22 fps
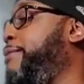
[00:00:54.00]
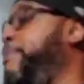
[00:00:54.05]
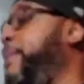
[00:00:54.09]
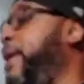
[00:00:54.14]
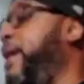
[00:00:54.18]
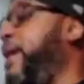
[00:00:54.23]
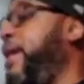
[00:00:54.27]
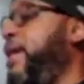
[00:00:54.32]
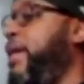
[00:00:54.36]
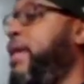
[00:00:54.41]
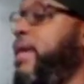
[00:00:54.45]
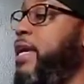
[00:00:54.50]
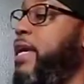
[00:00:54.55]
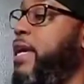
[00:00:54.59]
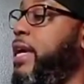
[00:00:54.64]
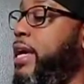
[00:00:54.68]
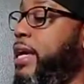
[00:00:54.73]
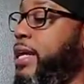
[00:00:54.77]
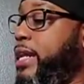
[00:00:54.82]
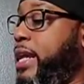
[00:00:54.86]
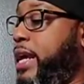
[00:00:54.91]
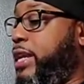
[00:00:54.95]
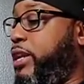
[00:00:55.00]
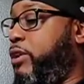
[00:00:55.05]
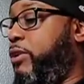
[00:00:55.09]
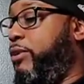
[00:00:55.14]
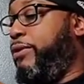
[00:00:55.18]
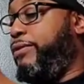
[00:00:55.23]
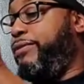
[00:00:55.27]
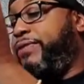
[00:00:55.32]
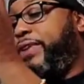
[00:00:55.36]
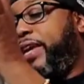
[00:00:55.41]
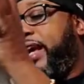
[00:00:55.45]
man hit that
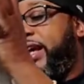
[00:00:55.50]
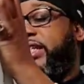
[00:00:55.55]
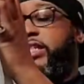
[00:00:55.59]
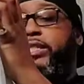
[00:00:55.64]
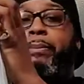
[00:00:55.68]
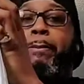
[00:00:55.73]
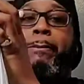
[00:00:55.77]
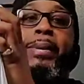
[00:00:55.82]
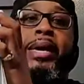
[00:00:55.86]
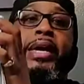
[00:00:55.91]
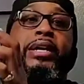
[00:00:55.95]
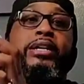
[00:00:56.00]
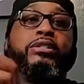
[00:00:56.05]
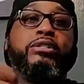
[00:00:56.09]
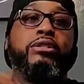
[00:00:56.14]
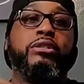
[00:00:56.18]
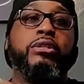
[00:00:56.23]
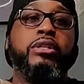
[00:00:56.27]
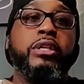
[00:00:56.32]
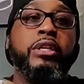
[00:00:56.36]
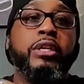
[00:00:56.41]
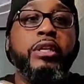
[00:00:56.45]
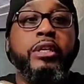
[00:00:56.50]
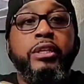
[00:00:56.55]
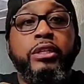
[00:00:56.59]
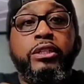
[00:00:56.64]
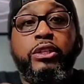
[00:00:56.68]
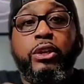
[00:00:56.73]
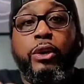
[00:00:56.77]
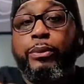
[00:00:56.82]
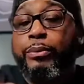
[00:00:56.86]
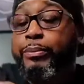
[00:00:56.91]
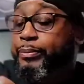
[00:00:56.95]
notification bell.
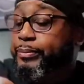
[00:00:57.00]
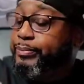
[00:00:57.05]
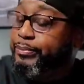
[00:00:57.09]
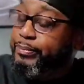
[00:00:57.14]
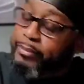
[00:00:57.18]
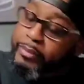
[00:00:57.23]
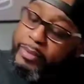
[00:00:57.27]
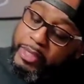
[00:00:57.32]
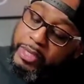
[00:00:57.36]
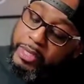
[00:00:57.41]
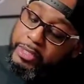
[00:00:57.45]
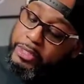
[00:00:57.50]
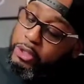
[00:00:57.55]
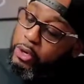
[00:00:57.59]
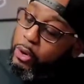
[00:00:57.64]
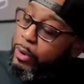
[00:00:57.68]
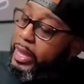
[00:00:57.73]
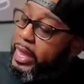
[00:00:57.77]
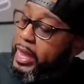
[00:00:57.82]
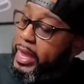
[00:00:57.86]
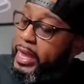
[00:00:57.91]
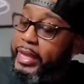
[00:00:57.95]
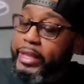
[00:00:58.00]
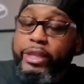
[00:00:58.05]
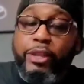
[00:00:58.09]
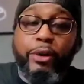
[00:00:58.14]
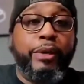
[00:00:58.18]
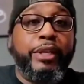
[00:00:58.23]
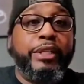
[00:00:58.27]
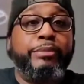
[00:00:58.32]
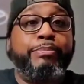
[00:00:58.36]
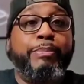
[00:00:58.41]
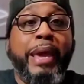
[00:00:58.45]
So let's go ahead throw
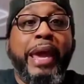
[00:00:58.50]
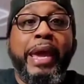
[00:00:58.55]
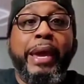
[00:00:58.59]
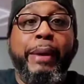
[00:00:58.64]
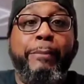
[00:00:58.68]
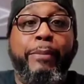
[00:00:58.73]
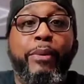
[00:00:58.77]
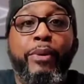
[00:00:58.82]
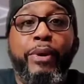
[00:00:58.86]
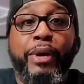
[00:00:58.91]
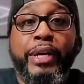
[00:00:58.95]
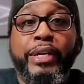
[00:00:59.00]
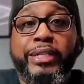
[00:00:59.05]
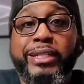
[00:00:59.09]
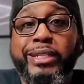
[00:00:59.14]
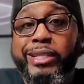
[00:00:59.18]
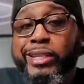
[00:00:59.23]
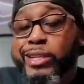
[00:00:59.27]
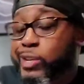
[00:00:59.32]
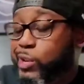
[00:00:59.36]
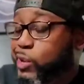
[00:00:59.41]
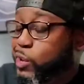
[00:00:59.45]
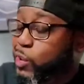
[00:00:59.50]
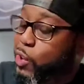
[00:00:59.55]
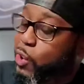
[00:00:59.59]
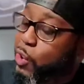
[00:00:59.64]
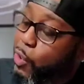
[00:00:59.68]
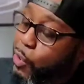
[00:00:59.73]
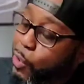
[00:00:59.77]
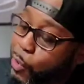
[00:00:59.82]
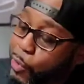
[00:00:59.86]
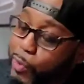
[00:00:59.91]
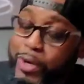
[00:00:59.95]
these bad boys
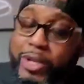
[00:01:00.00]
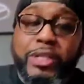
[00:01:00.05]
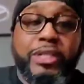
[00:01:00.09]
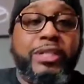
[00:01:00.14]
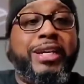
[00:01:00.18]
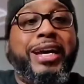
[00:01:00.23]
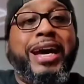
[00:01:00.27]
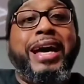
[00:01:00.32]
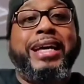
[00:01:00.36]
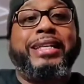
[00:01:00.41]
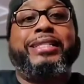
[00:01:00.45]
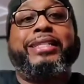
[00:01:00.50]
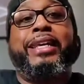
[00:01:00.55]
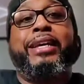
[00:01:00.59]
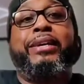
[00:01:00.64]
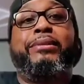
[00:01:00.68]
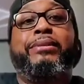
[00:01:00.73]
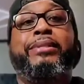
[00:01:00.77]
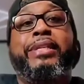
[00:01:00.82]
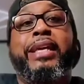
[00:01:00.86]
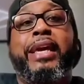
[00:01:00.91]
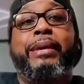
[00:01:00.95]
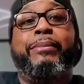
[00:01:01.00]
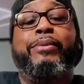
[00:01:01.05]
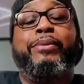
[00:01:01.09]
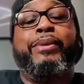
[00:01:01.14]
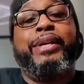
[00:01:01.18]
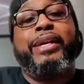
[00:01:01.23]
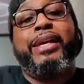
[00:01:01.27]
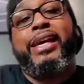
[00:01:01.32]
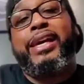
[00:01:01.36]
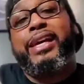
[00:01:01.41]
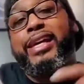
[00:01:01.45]
on this cocktail table
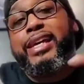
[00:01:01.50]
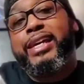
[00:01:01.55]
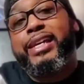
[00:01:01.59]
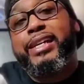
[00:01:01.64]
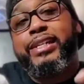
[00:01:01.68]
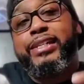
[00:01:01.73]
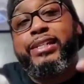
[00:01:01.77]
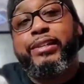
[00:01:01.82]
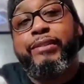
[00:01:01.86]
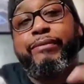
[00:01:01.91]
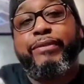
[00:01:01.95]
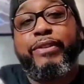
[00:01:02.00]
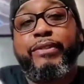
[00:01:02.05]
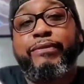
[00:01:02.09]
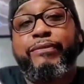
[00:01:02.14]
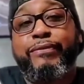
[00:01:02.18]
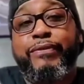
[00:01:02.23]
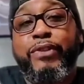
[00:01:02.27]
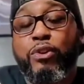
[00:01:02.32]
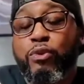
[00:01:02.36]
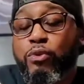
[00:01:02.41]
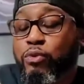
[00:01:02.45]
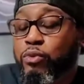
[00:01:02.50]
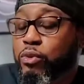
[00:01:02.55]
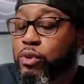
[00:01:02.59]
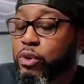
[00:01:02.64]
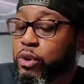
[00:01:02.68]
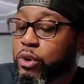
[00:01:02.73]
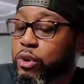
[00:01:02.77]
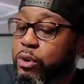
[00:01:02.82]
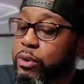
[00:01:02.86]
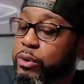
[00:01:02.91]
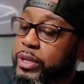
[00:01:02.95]
and get into this view
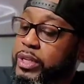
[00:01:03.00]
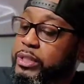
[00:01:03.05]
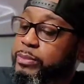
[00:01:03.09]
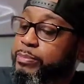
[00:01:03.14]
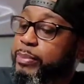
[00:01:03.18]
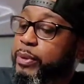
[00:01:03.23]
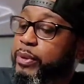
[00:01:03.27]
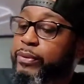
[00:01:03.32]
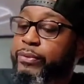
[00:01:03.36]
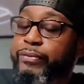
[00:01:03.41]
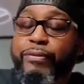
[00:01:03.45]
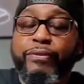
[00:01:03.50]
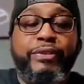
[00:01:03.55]
on this beautiful